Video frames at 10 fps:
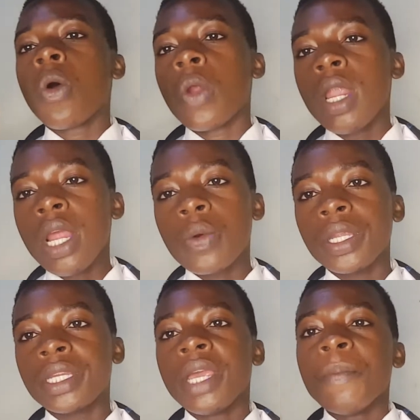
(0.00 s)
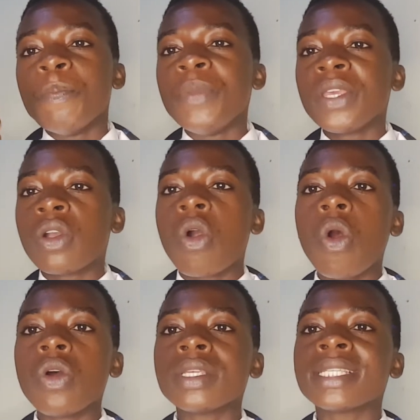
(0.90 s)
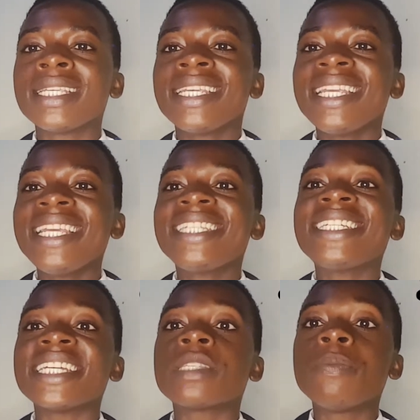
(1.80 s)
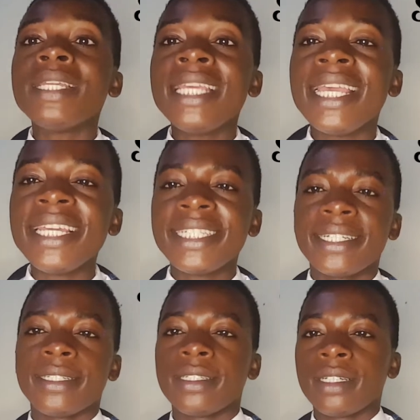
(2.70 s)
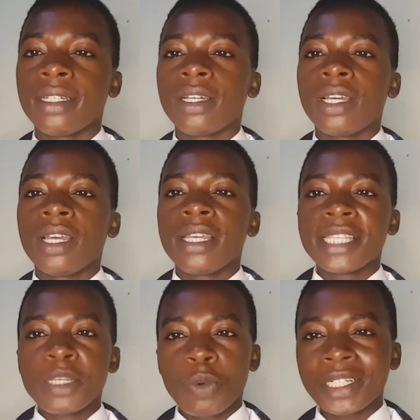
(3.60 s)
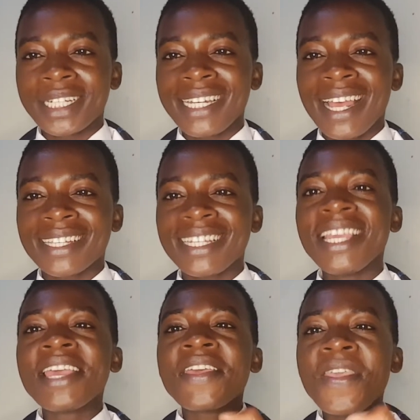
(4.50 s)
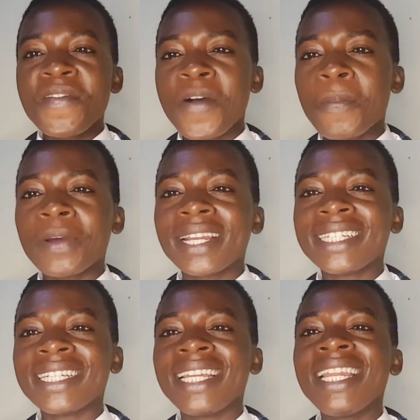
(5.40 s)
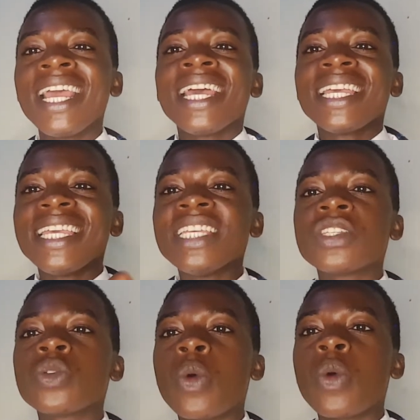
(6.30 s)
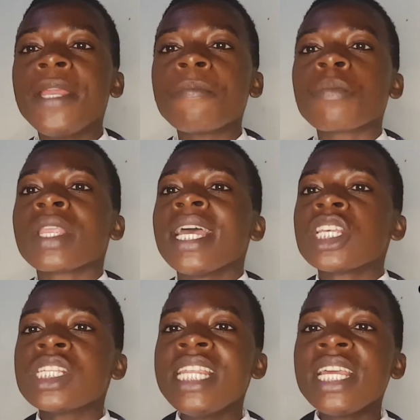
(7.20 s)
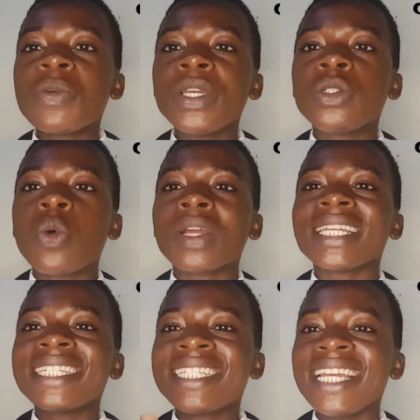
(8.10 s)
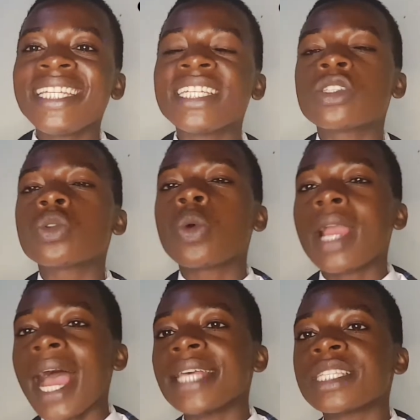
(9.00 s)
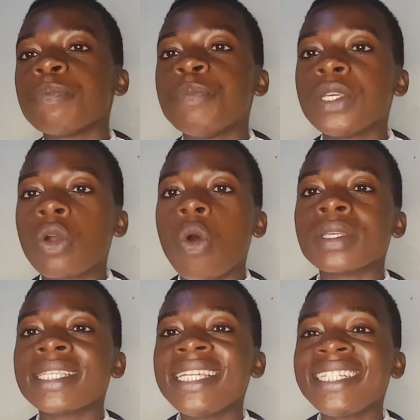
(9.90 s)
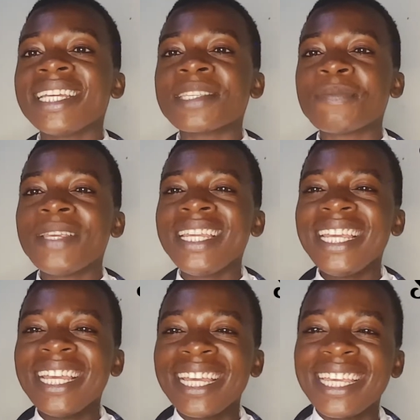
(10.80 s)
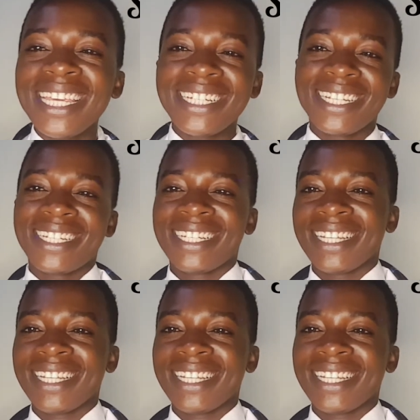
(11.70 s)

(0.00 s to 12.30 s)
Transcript: liquid because it has been heated. Simultaneously, evaporation is when liquid water changes to gas because it has been heated.